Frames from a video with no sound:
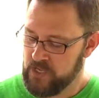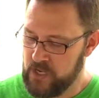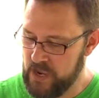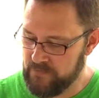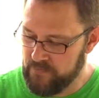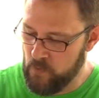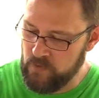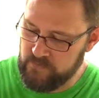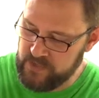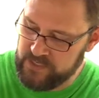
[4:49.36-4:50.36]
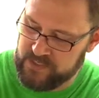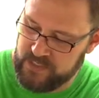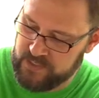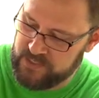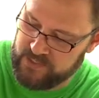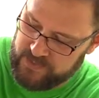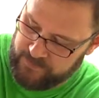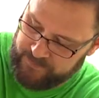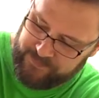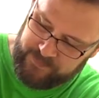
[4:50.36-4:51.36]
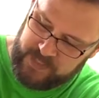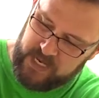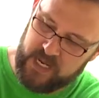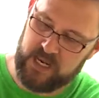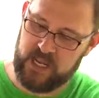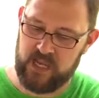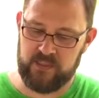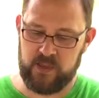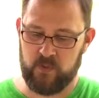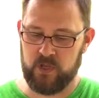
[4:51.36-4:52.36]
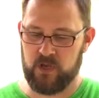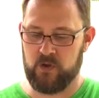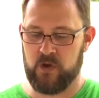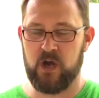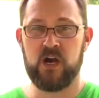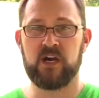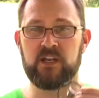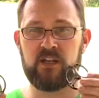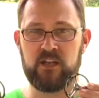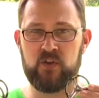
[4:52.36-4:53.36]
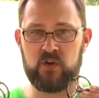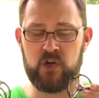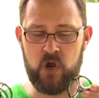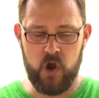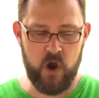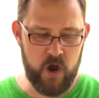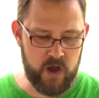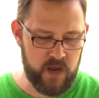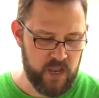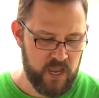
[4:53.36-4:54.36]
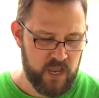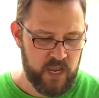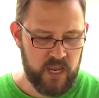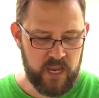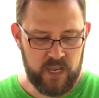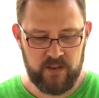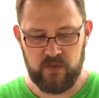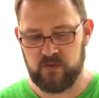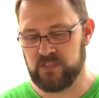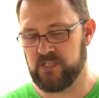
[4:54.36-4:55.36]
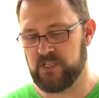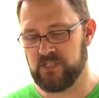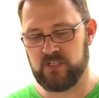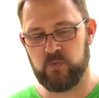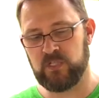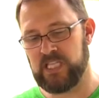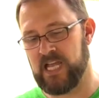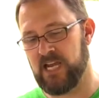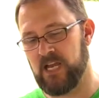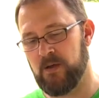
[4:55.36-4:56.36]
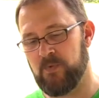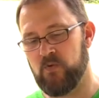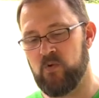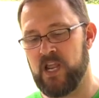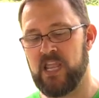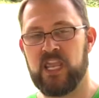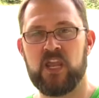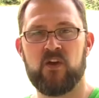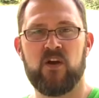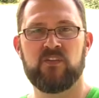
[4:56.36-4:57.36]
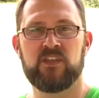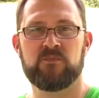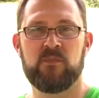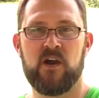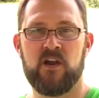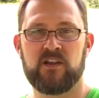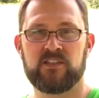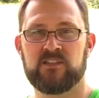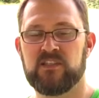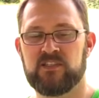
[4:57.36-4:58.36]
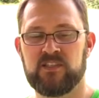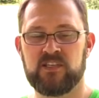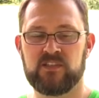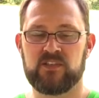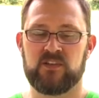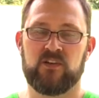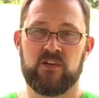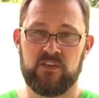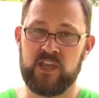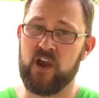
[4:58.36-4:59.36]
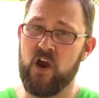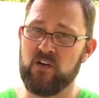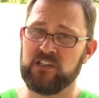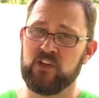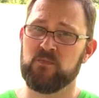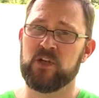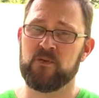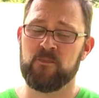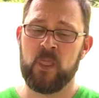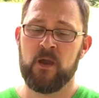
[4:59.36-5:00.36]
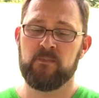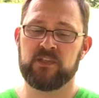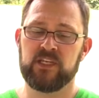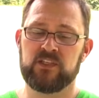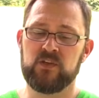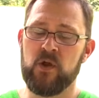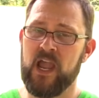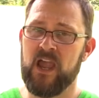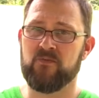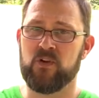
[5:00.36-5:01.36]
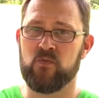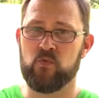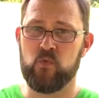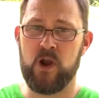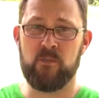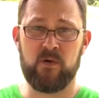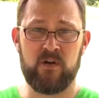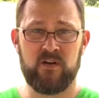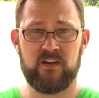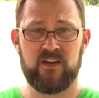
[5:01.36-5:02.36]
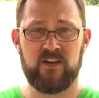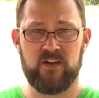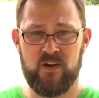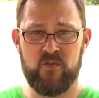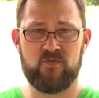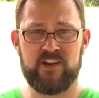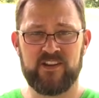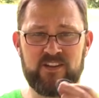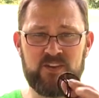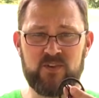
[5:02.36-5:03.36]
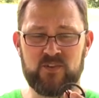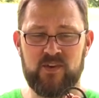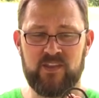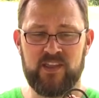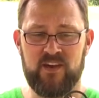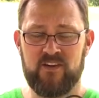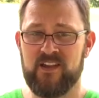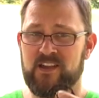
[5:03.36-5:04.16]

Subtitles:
You have 4 of these discs, and they will go on your car and those discs will line up right here on these marks. These discs they are aluminum, but they do have a rubber O-ring that goes around the outer